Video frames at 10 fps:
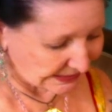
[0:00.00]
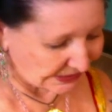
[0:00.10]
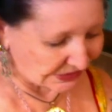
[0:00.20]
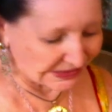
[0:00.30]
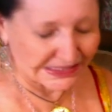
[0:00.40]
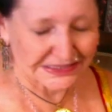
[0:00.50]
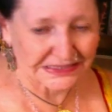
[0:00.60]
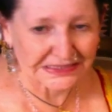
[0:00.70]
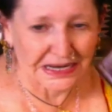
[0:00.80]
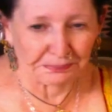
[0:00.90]
You need to
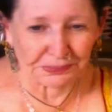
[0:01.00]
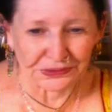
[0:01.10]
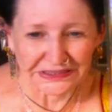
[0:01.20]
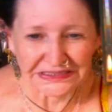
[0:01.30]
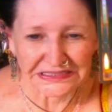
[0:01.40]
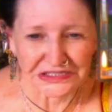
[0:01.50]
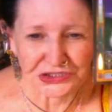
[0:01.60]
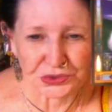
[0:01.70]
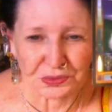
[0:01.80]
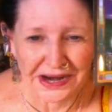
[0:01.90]
temper the
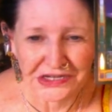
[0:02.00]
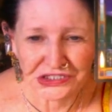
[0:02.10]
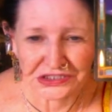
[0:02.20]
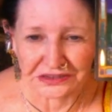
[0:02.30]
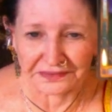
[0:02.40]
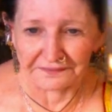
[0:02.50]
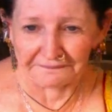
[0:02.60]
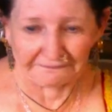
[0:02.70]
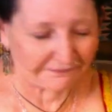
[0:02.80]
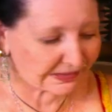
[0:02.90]
situation.
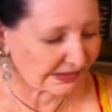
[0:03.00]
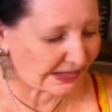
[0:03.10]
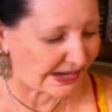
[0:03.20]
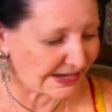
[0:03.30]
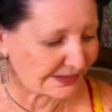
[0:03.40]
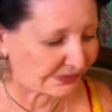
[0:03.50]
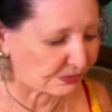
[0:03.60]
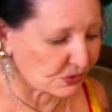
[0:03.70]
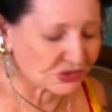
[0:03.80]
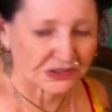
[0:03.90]
Okay?
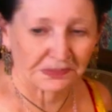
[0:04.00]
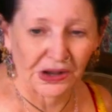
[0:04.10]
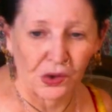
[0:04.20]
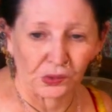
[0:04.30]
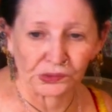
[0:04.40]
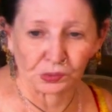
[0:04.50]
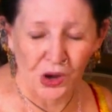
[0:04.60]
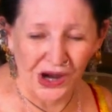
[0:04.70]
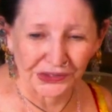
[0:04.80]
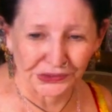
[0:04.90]
Throw some cold
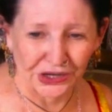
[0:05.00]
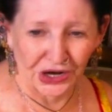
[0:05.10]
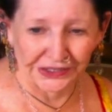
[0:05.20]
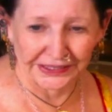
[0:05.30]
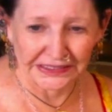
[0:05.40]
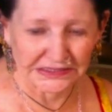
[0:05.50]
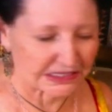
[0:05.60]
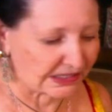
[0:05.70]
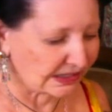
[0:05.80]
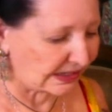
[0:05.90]
water on it.
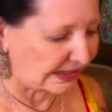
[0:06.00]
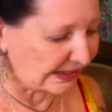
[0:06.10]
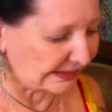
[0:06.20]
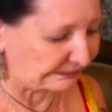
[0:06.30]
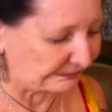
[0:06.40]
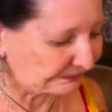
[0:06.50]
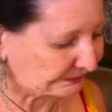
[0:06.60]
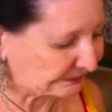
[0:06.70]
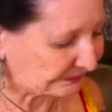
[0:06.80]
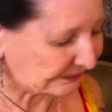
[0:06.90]
Um,
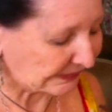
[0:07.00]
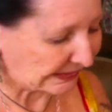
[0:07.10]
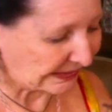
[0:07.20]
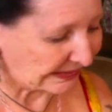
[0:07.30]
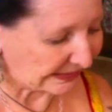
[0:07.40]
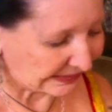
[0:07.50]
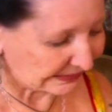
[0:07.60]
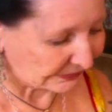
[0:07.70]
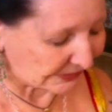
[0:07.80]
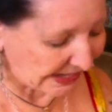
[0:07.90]

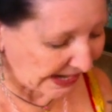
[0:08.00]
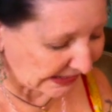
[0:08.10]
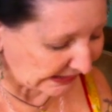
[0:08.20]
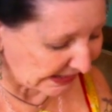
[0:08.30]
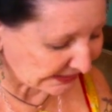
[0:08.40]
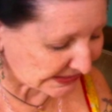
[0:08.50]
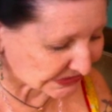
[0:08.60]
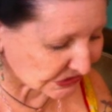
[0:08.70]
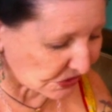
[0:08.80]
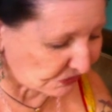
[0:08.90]
we can't let
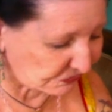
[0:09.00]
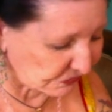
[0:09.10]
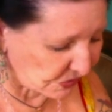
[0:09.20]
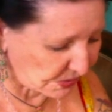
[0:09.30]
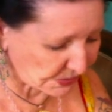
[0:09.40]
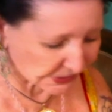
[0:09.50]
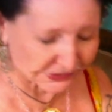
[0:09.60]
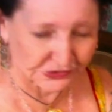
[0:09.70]
this go forward.